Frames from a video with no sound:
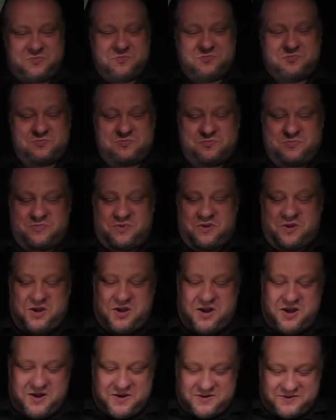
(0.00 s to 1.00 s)
Mm,
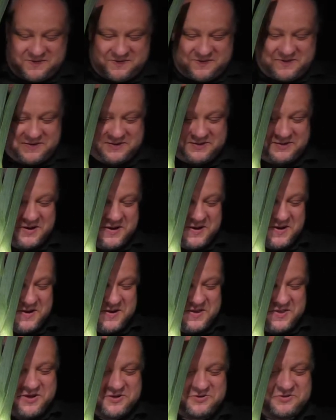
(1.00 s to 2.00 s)
yes,
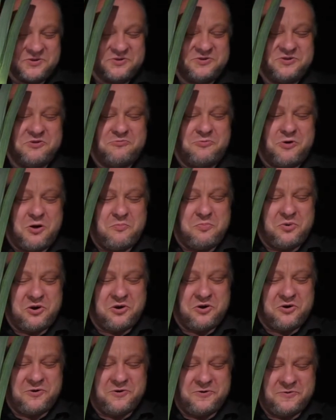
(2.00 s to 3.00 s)
this is the
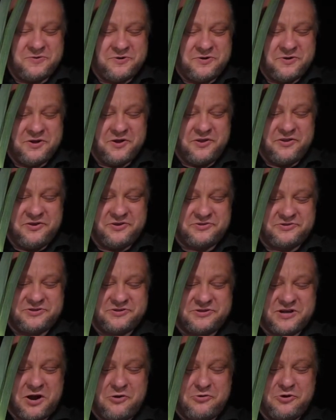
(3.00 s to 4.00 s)
robber. This
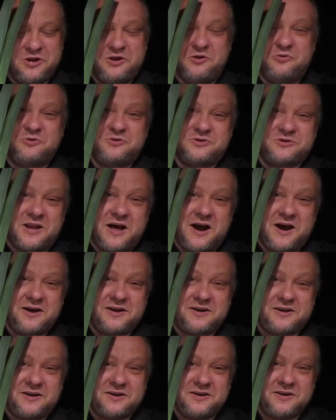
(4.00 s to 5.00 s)
is how he looks
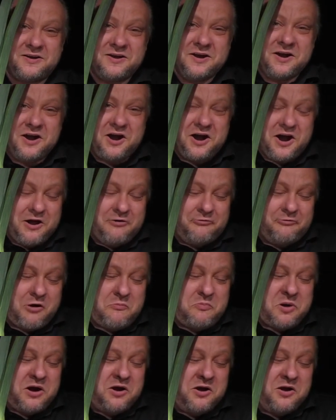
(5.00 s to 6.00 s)
like. A
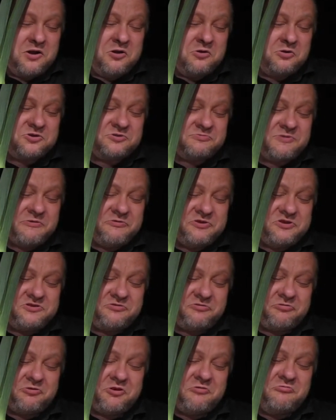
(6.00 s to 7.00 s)
robber looks very
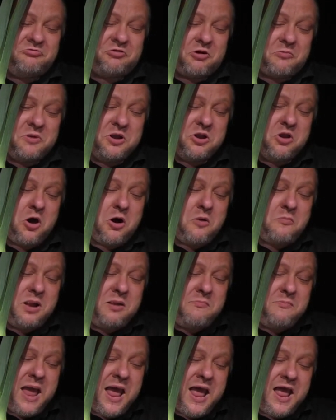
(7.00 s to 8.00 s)
different from a
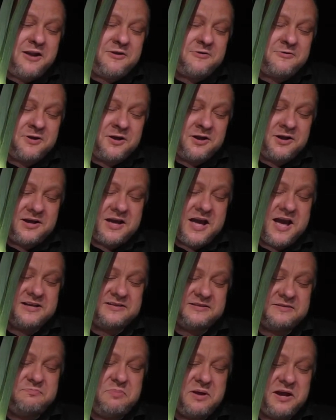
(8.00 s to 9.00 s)
normal man. He
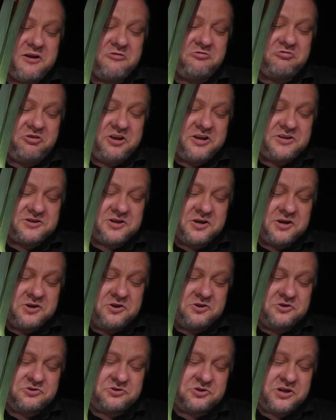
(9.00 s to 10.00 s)
has bigger feet,
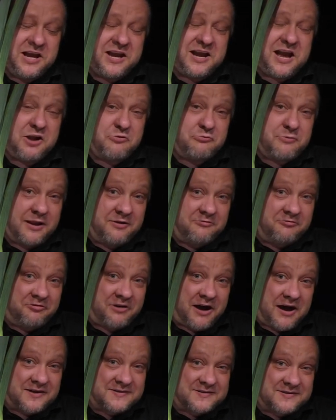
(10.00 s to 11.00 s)
so he can run
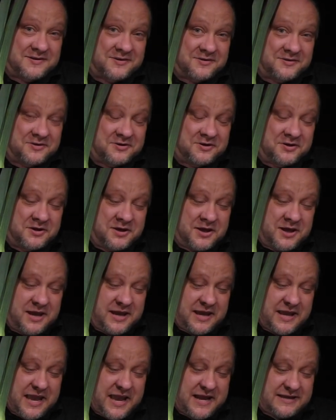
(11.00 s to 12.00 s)
faster.
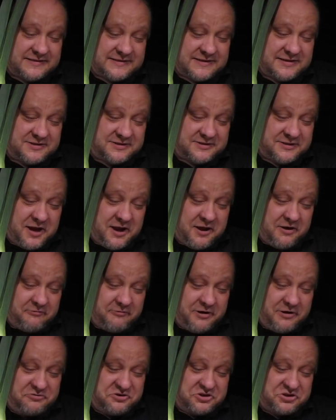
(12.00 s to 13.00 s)
He has this
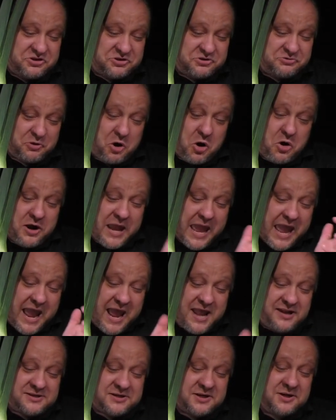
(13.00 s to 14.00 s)
very strong
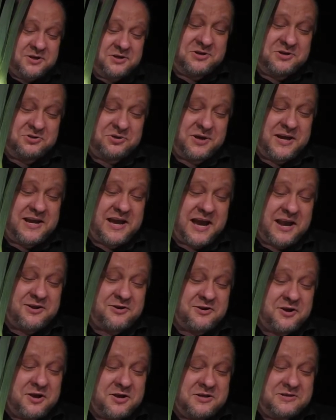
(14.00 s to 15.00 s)
hand, so he
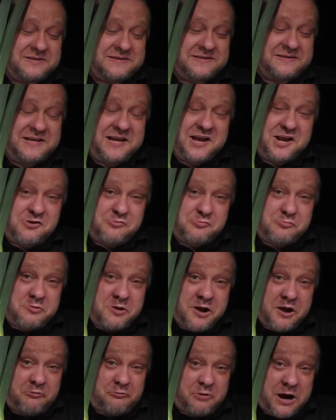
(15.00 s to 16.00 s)
can steal
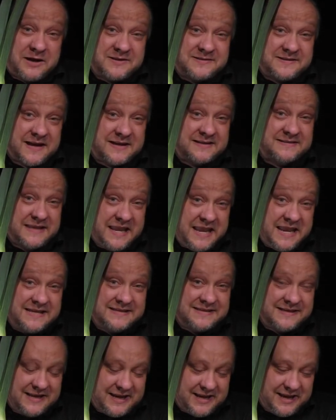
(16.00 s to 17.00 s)
rucksacks
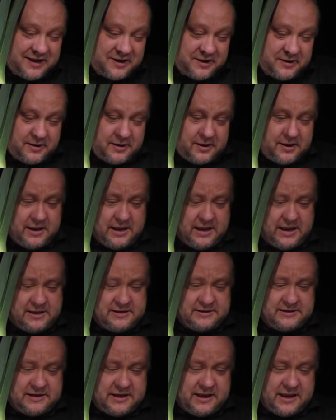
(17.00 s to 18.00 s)
easily
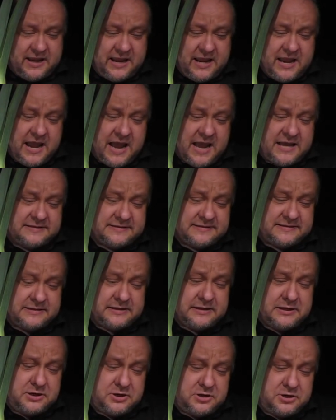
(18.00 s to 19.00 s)
and he
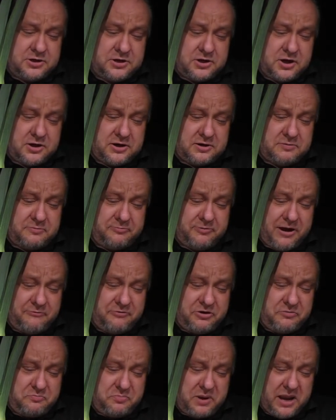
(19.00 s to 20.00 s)
has not a
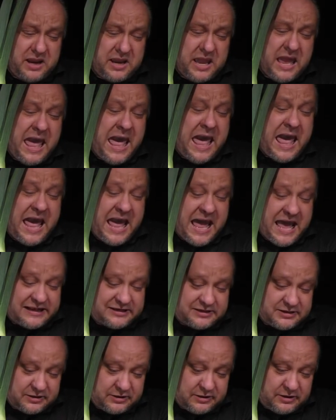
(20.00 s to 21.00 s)
very big
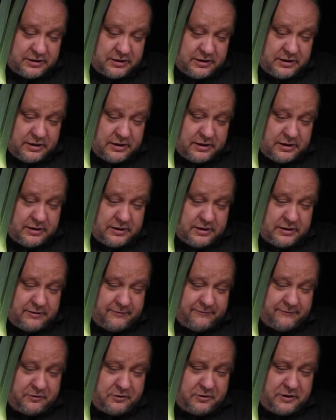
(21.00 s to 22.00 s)
head
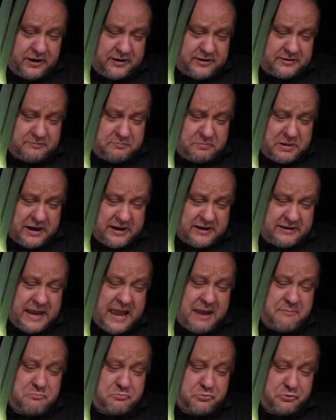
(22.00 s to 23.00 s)
for not big
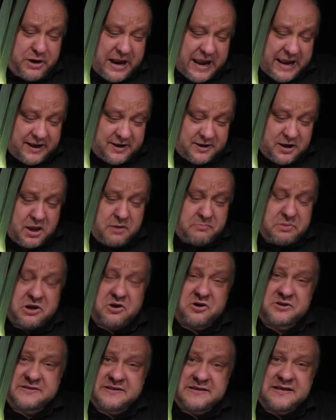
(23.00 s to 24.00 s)
brain
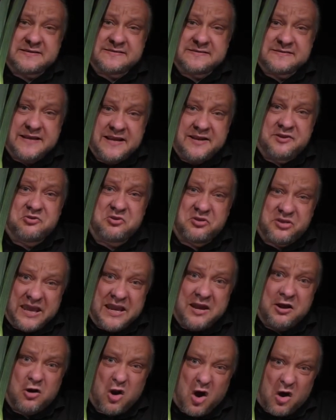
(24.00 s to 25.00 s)
because he doesn't need to
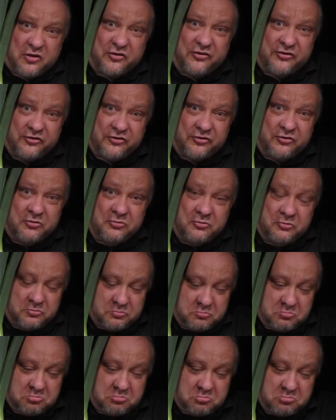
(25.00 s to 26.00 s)
think lots.
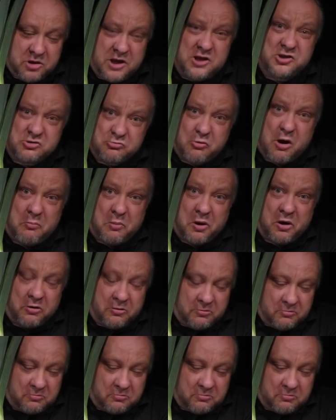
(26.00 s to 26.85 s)
He's a robber.